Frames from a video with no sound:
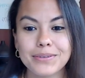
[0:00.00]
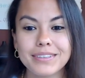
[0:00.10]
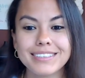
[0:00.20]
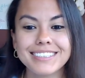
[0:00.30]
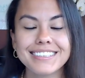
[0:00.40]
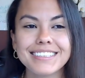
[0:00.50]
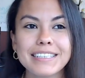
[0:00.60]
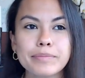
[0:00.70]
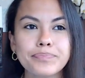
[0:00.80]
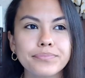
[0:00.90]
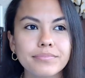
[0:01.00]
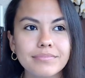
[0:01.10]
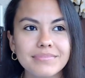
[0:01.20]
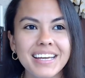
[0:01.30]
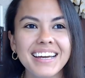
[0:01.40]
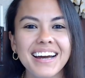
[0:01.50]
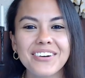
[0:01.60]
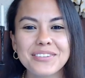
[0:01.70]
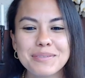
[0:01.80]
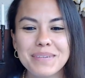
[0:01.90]
she, I
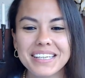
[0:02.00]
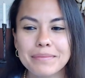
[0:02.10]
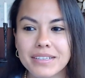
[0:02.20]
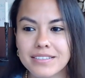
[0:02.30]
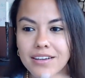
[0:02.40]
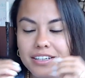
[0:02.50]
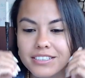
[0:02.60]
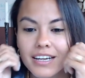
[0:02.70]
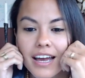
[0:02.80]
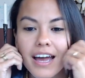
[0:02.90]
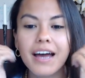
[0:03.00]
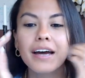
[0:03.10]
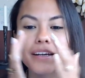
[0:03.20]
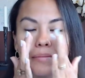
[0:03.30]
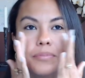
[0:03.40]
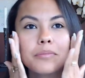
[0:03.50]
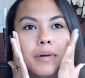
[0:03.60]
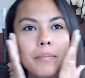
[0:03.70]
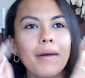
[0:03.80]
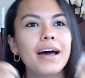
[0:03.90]
was making massage and I put my
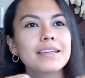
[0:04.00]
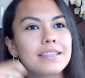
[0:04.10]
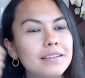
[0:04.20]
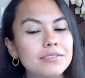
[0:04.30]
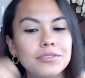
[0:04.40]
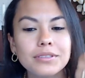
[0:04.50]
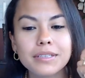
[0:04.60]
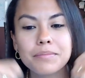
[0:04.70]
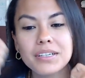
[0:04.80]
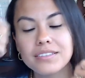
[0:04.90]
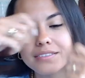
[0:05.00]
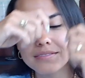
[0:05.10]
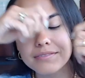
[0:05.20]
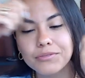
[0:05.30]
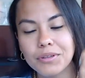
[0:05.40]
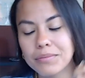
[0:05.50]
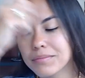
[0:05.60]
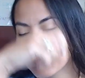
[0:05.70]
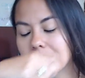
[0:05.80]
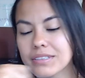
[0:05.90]
mask and doing the with
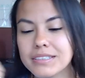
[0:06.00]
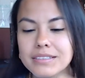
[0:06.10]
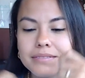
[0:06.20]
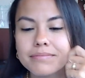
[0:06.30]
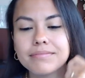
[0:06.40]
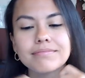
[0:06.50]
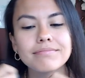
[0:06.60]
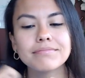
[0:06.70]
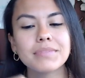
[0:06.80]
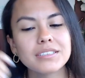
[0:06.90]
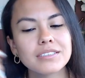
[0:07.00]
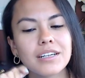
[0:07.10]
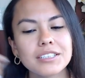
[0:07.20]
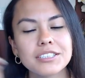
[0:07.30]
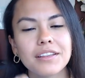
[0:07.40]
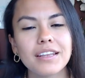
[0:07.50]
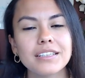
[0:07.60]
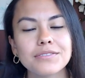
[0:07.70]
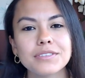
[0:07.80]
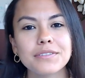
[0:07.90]
all these massage things
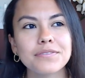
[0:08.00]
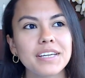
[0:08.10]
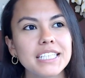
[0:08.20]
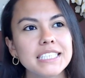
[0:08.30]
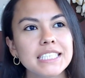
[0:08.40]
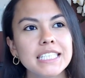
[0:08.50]
for the face.